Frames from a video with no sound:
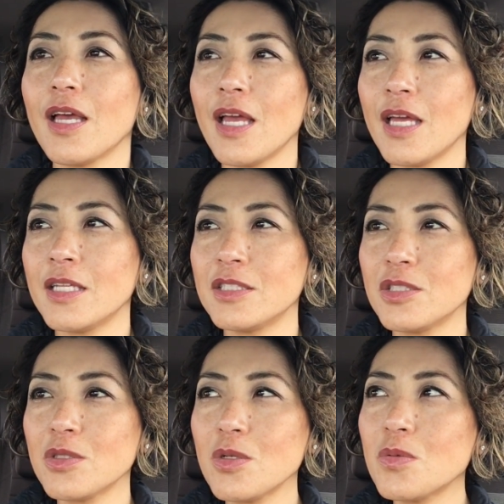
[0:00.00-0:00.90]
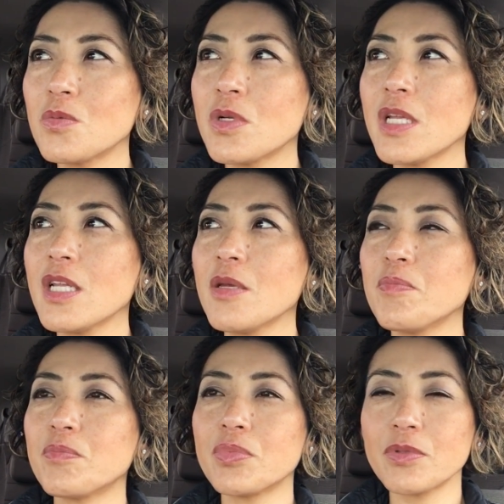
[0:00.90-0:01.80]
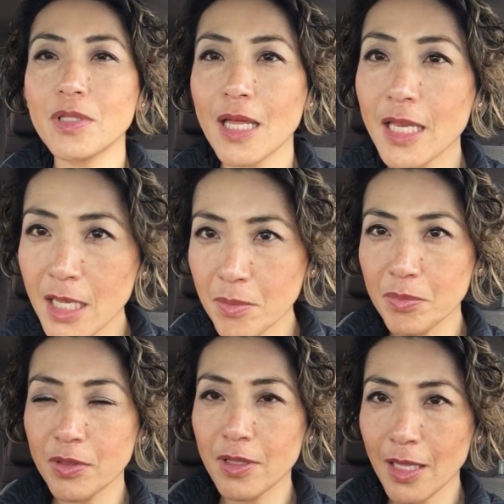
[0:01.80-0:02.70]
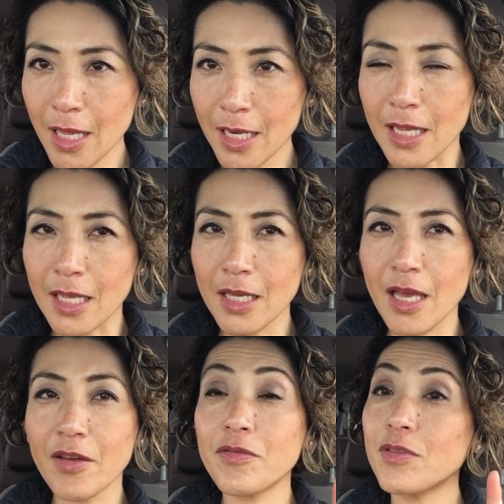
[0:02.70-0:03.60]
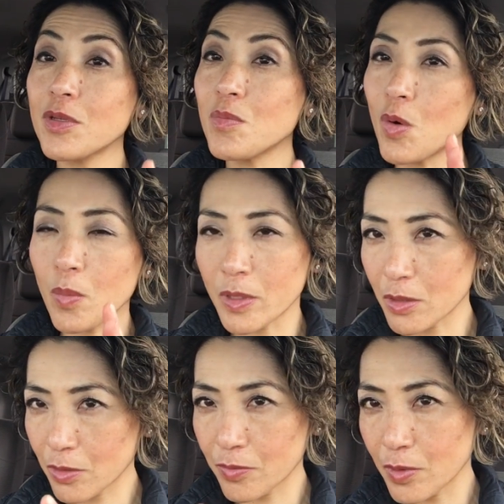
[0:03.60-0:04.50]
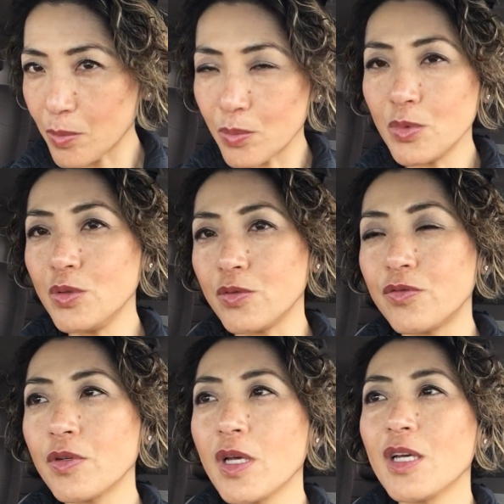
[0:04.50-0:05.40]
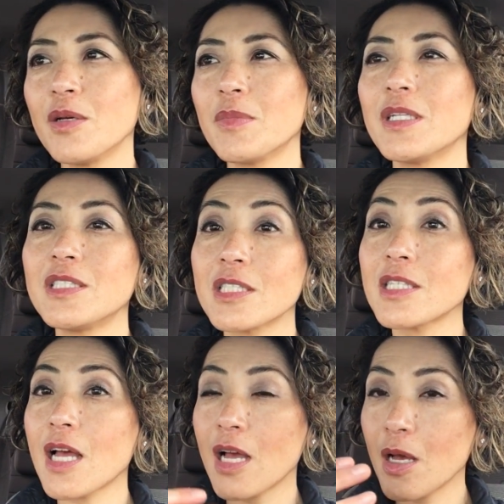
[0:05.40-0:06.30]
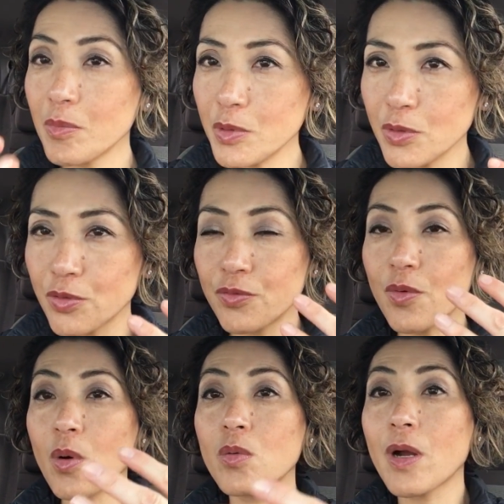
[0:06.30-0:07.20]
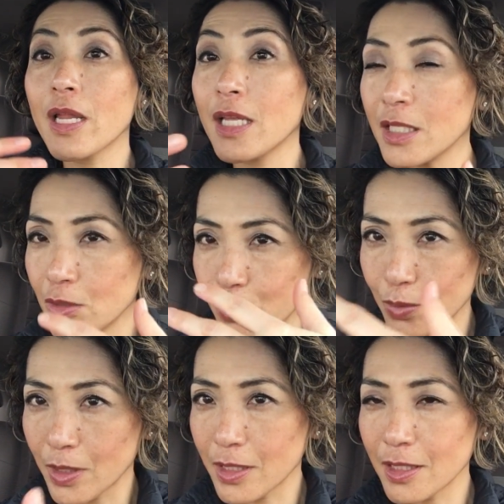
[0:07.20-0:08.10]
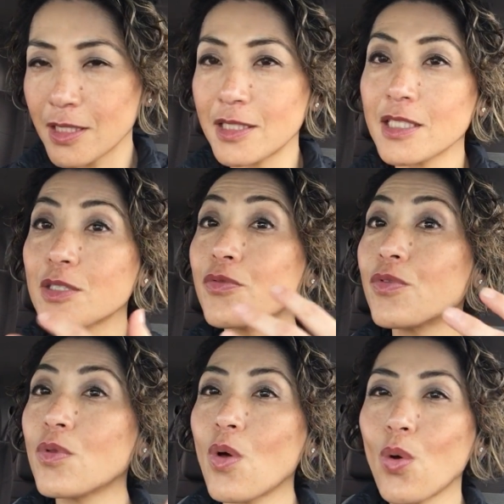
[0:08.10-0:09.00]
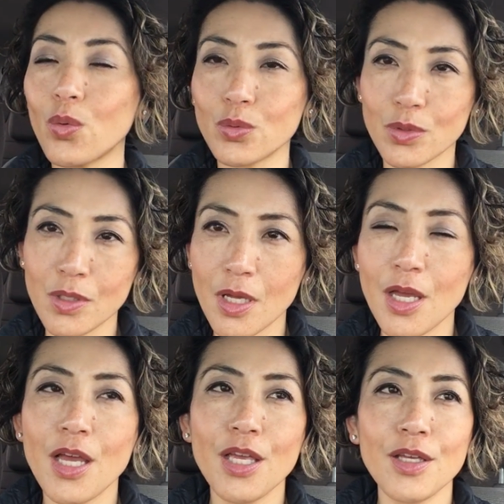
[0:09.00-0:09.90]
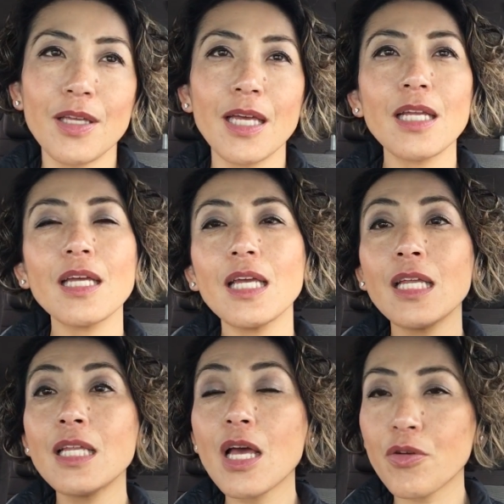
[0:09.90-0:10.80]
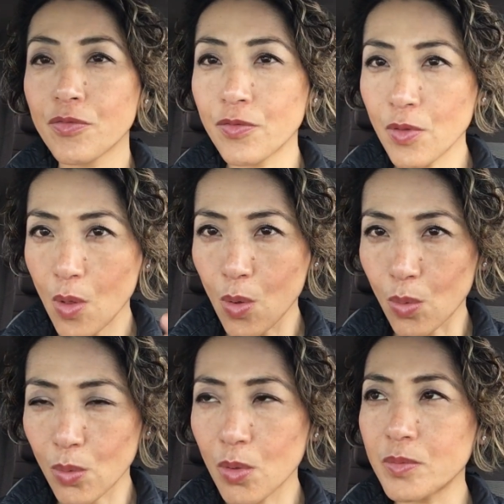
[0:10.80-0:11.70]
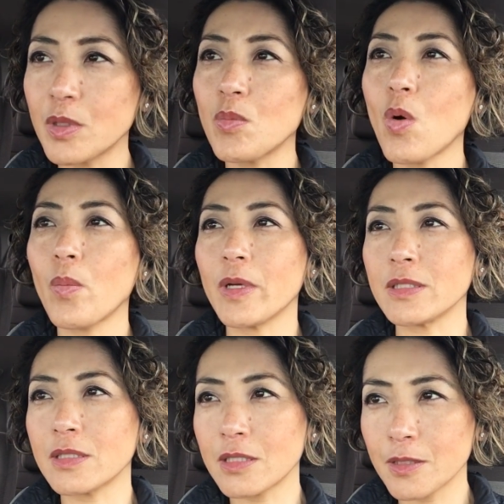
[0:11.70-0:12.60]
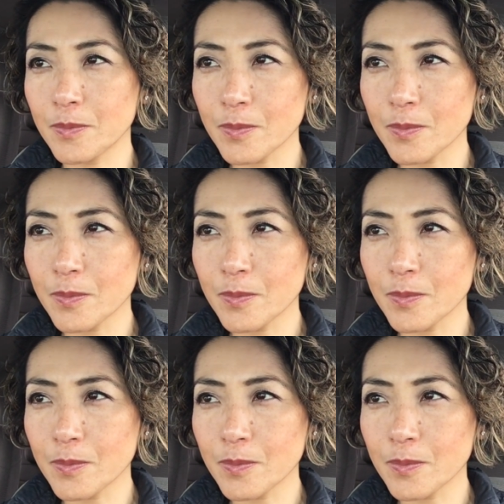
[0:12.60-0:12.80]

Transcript: And you're not really planning every moment of the move, but it just happened to fall right into it. It just flows. You're getting in that flow of the moment.